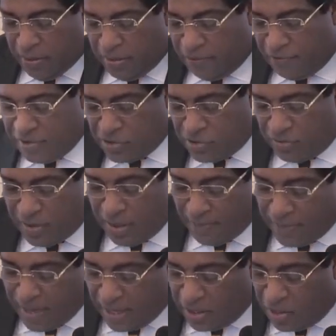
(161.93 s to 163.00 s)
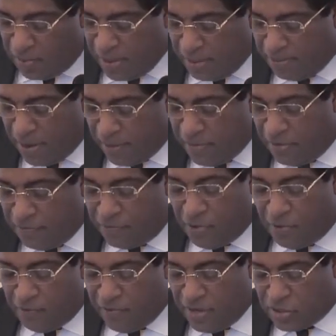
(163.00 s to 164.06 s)
The first of them, economic power
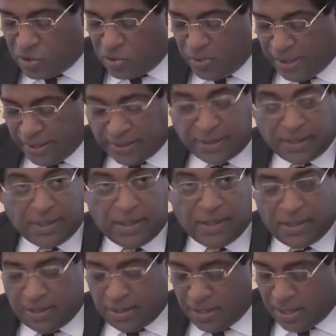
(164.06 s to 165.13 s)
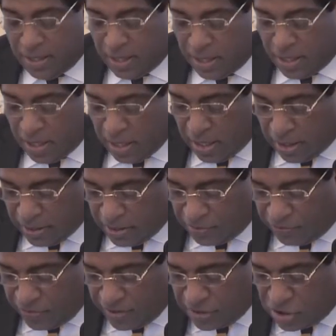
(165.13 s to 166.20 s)
from west to east. The
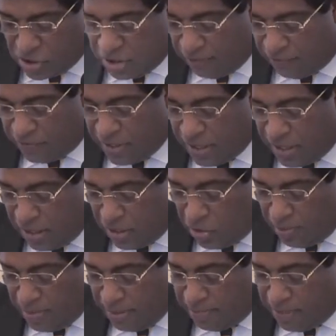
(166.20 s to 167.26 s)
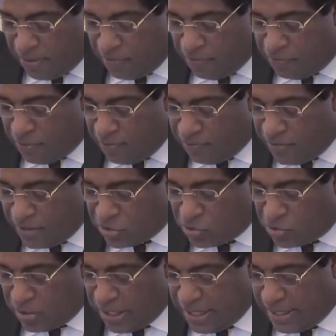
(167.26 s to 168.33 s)
first shift in economic power from west
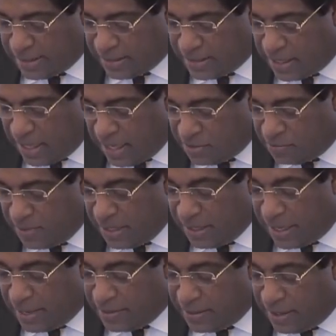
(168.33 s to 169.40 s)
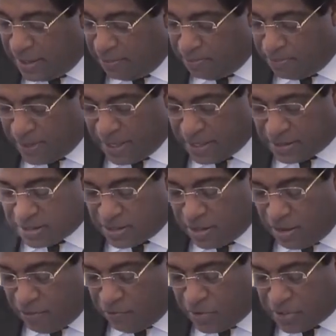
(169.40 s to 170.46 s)
to east has been gathering pace
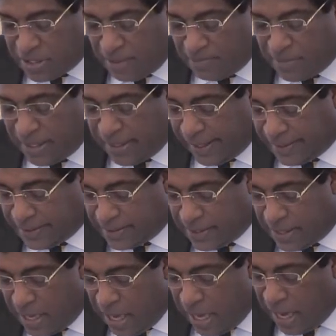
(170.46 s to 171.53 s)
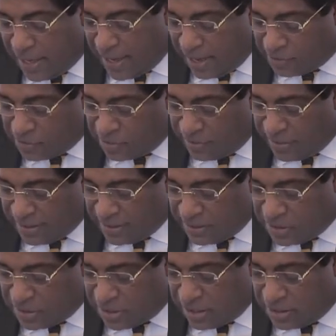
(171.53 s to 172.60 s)
for some decades and
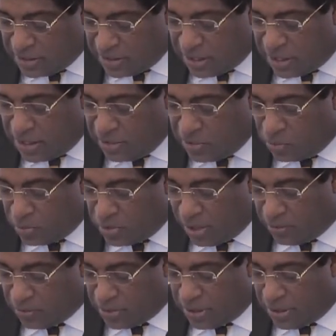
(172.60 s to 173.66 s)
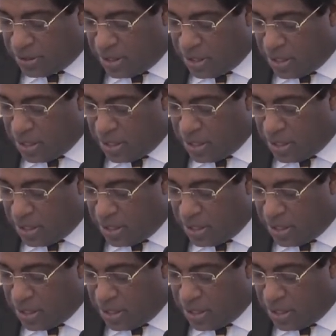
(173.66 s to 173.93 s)
accelerated since early 2000.